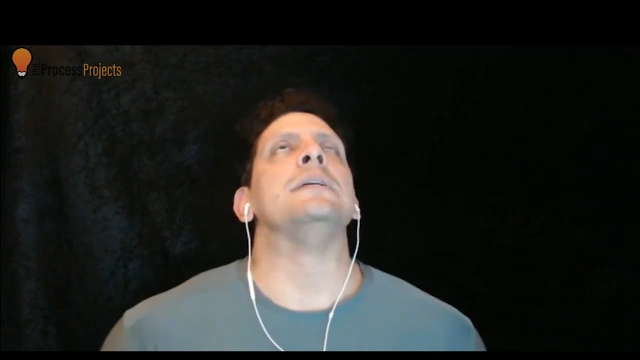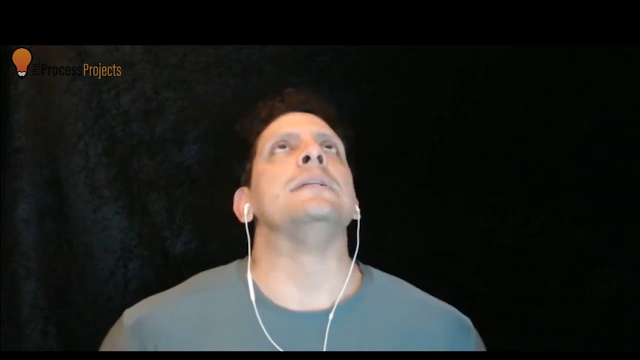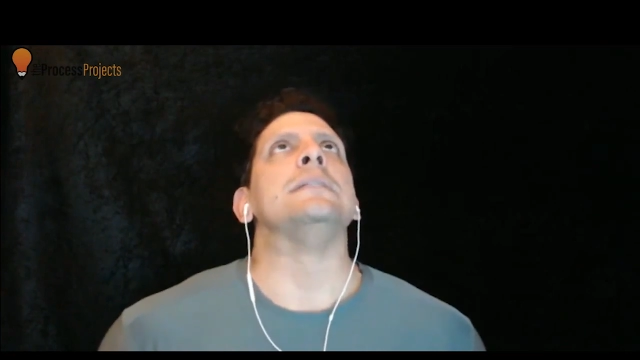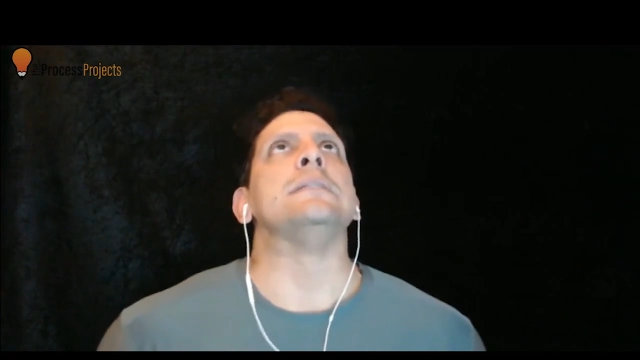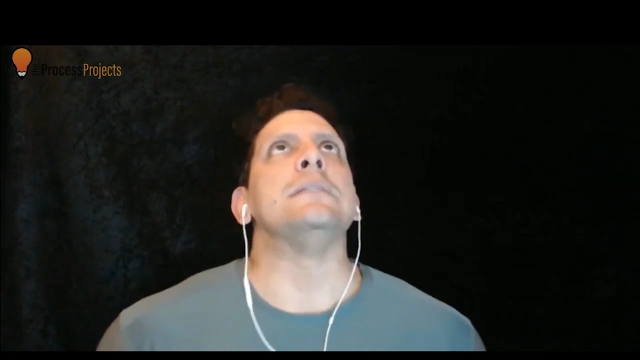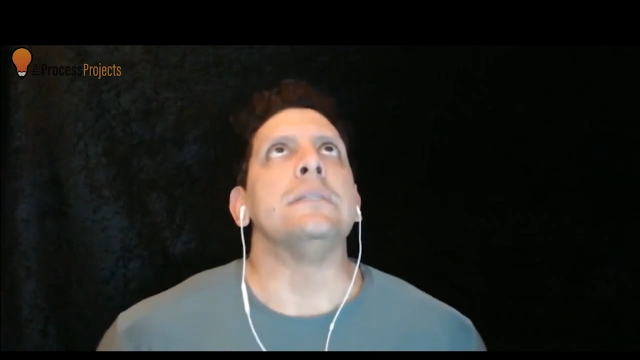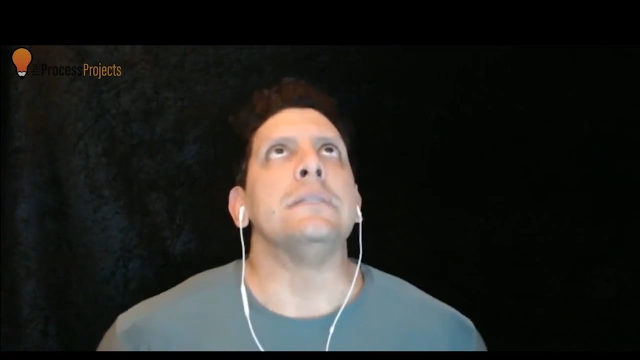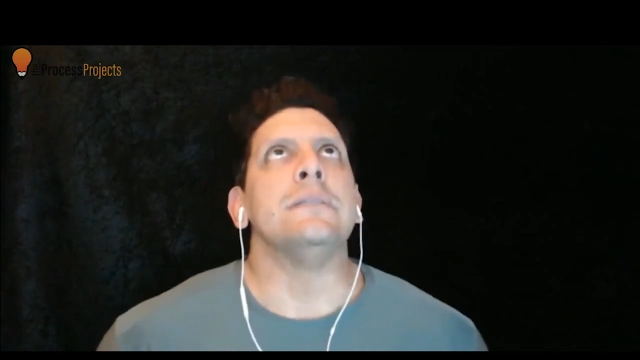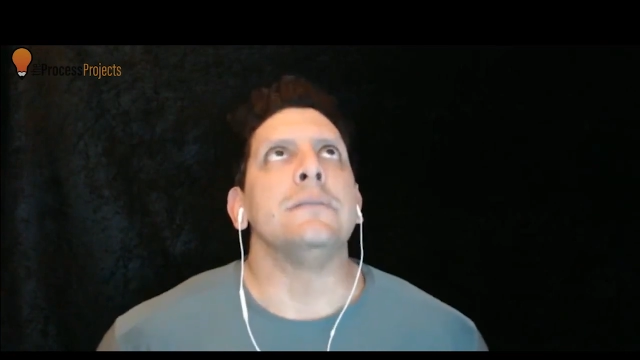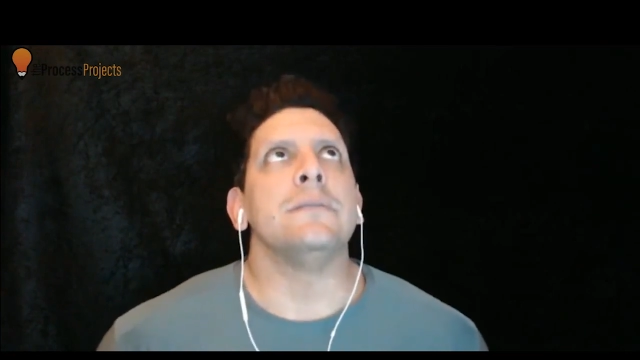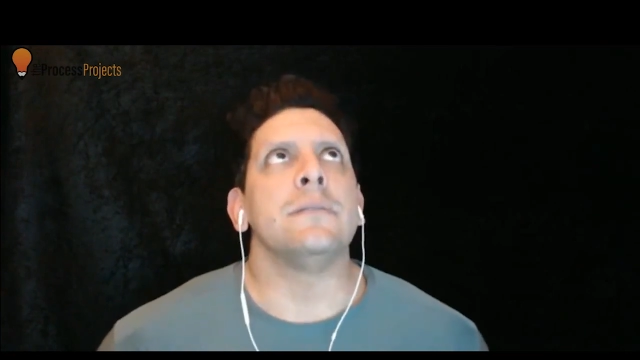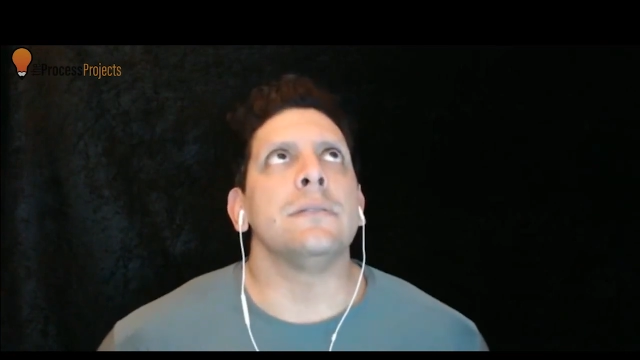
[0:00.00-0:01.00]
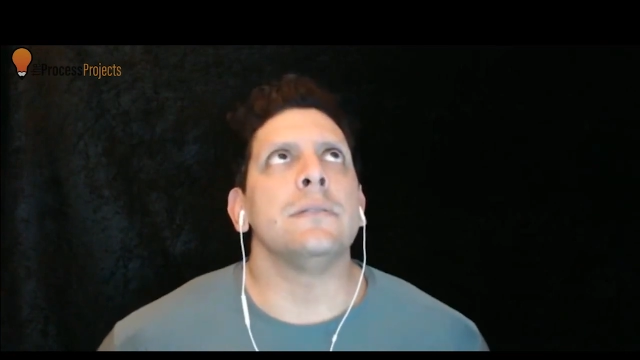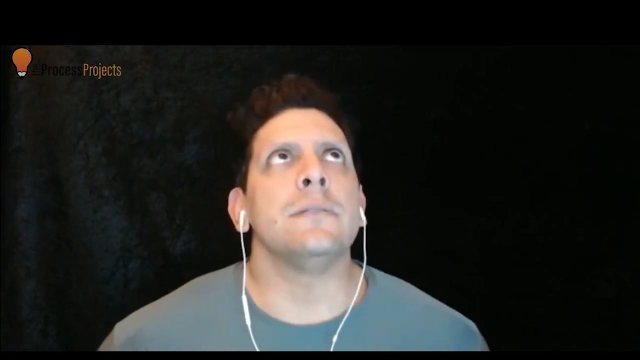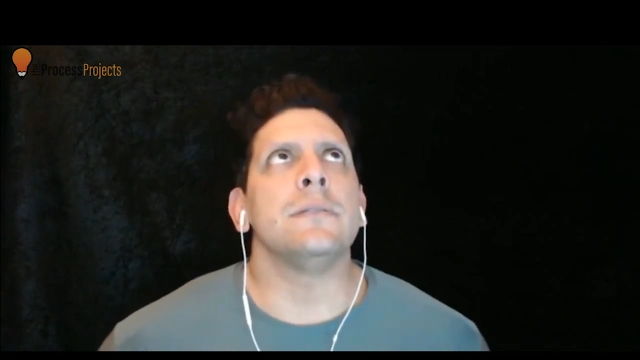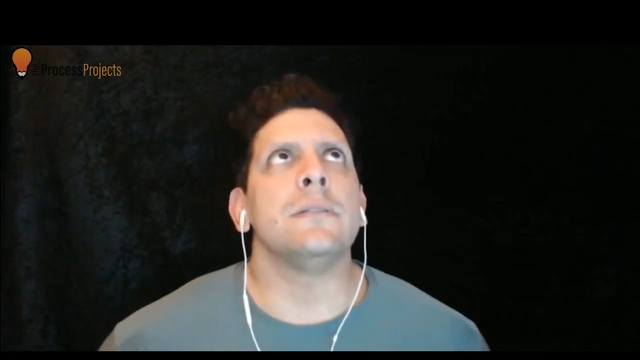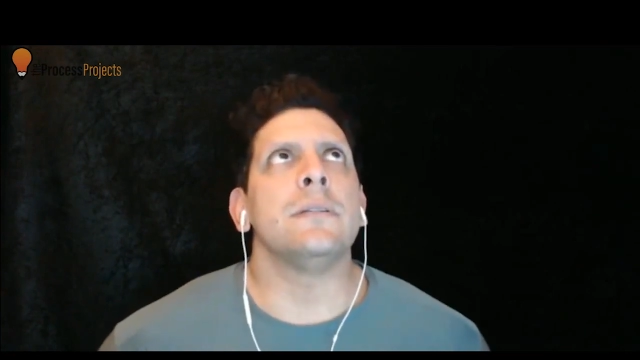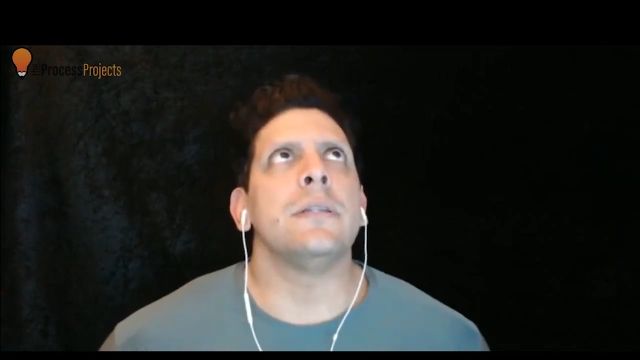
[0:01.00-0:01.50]

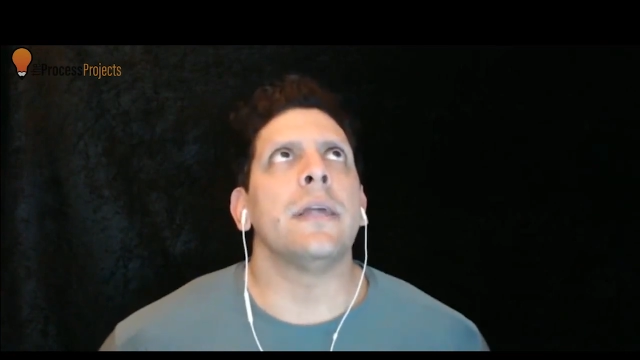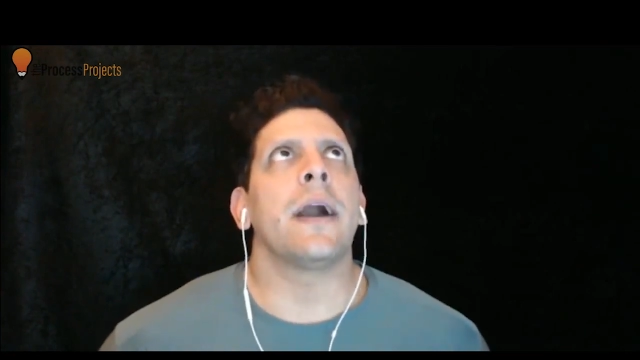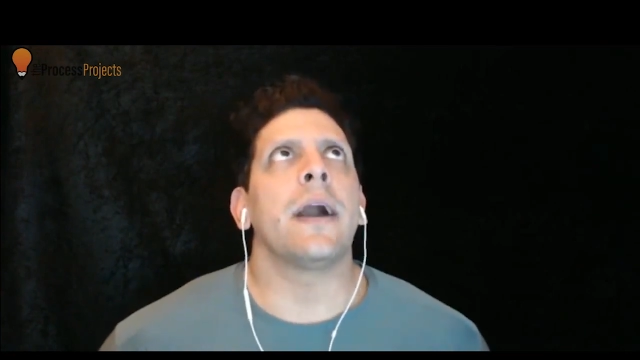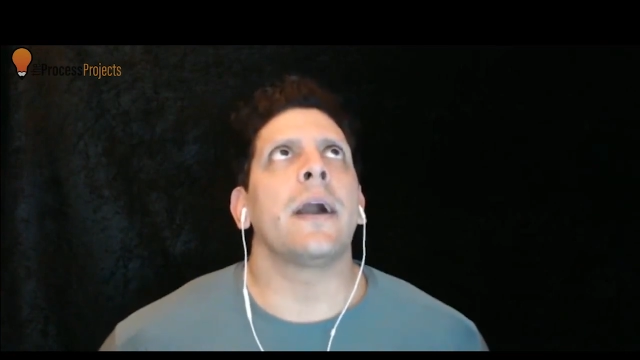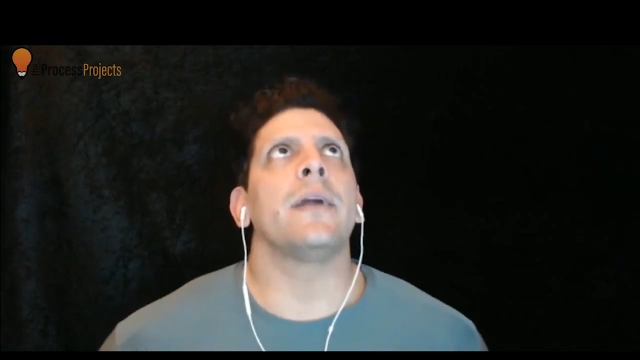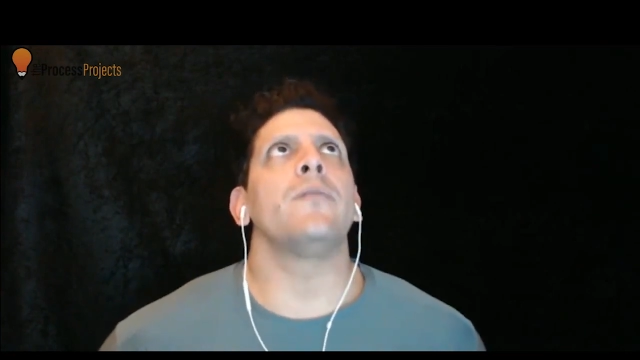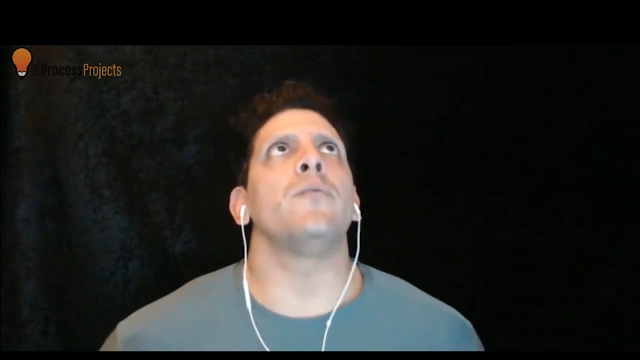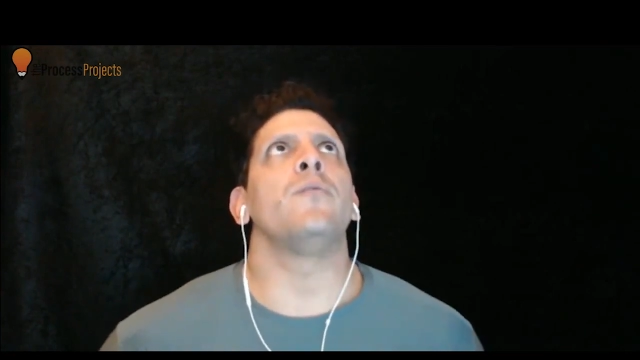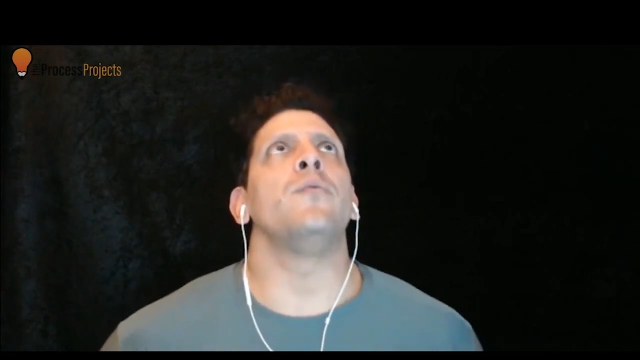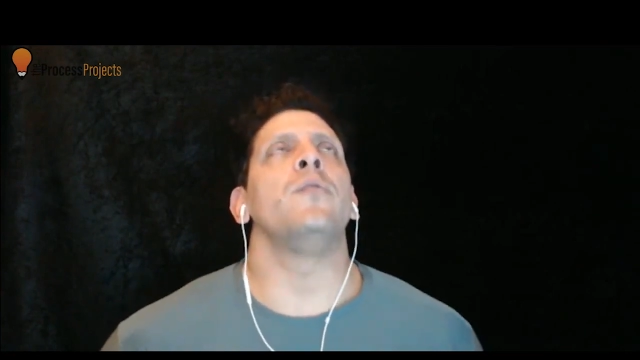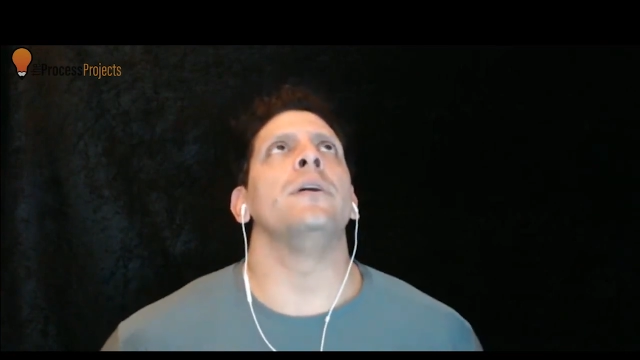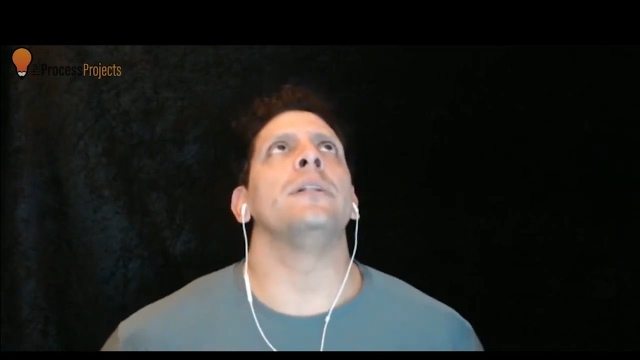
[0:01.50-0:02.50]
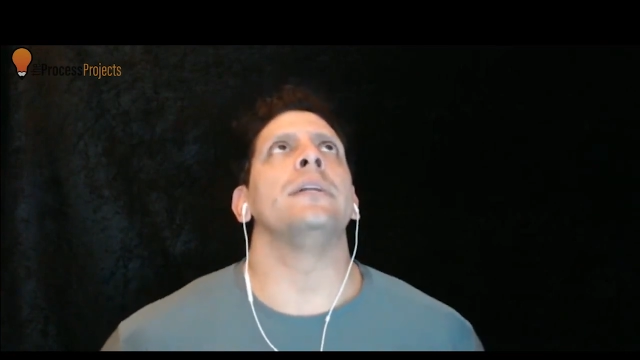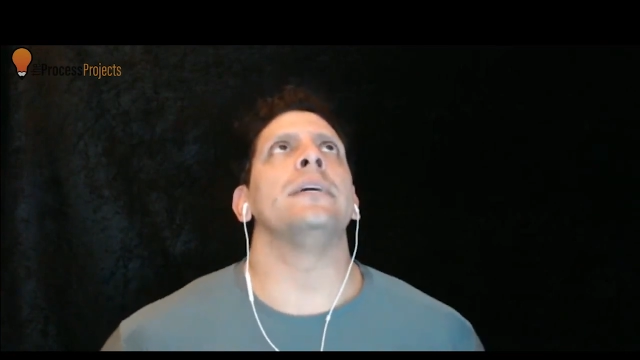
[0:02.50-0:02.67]
Not really.